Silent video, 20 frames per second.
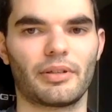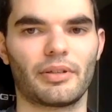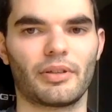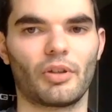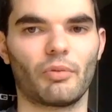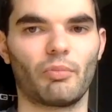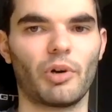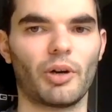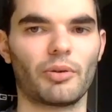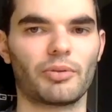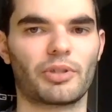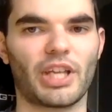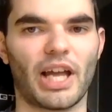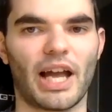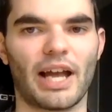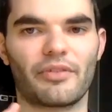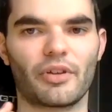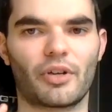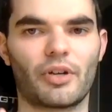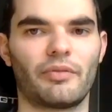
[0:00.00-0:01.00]
The world
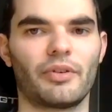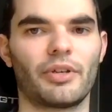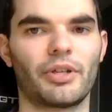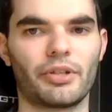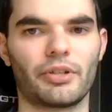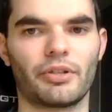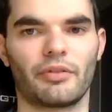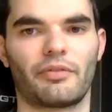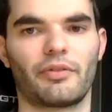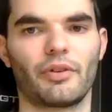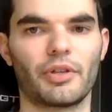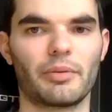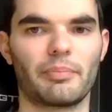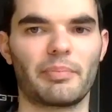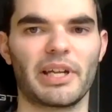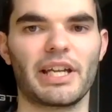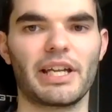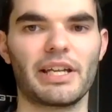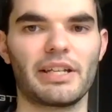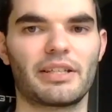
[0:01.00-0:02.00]
saved. The Covenant and the Flood are
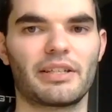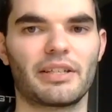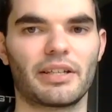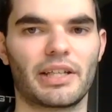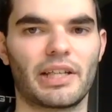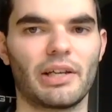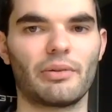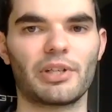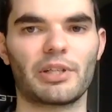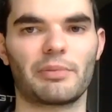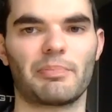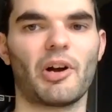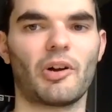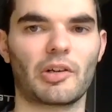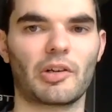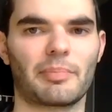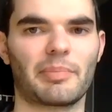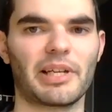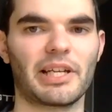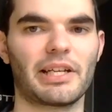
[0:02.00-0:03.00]
beat. Guilty
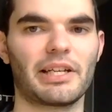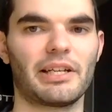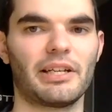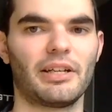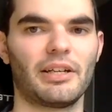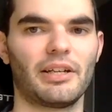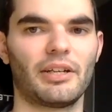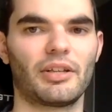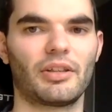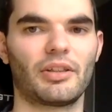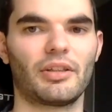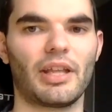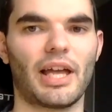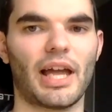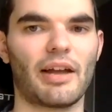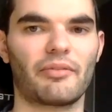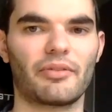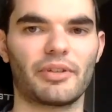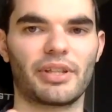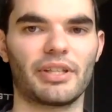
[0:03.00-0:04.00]
Sparks beat.
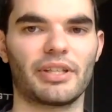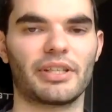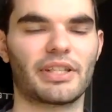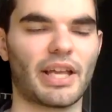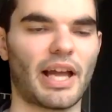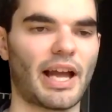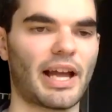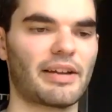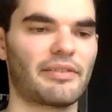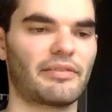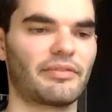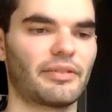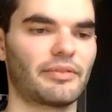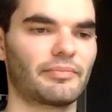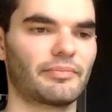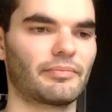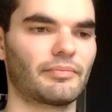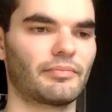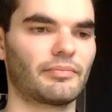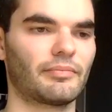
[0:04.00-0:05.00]
Everything's safe.
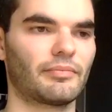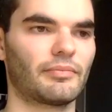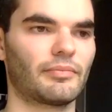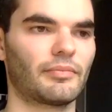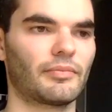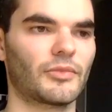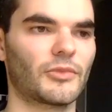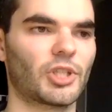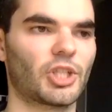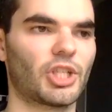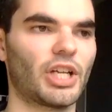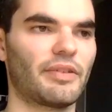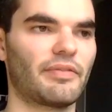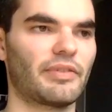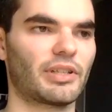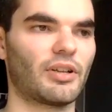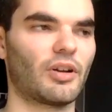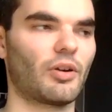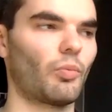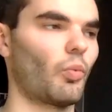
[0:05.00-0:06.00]
Chief
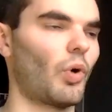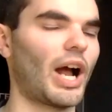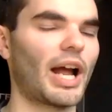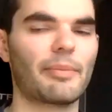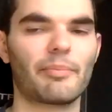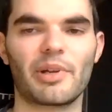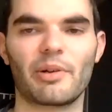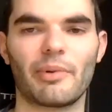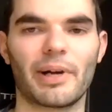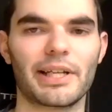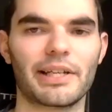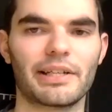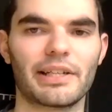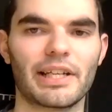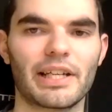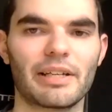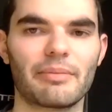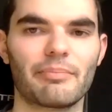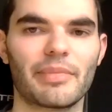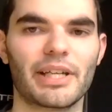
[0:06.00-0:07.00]
is like, wait me when you
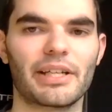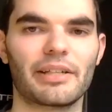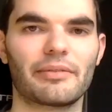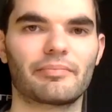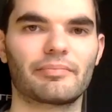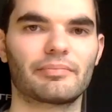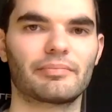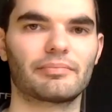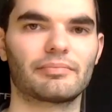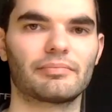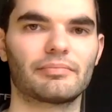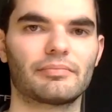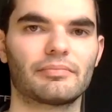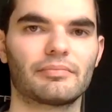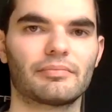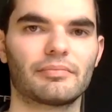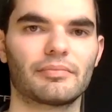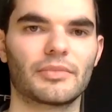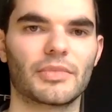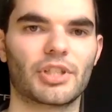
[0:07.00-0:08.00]
need me.
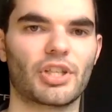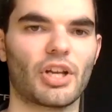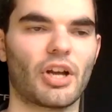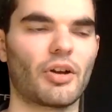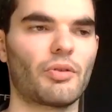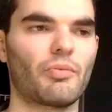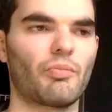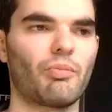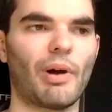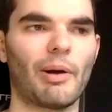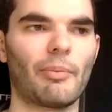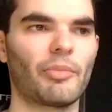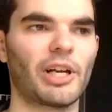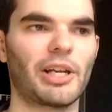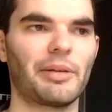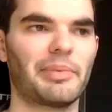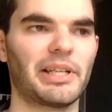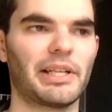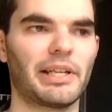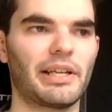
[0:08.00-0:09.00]
So when will
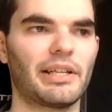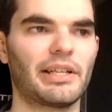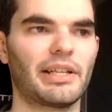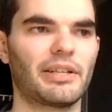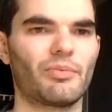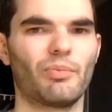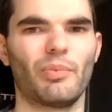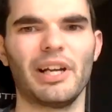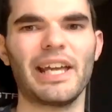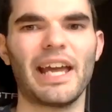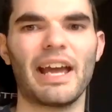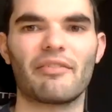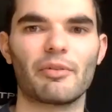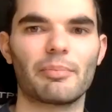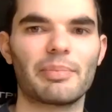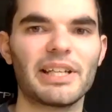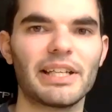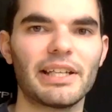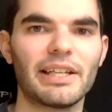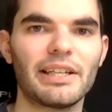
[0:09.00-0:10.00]
he be needed? Will he ever
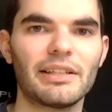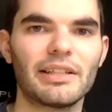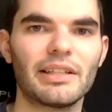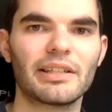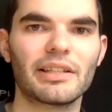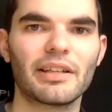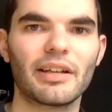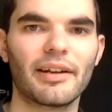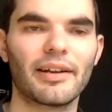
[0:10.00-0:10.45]
be needed?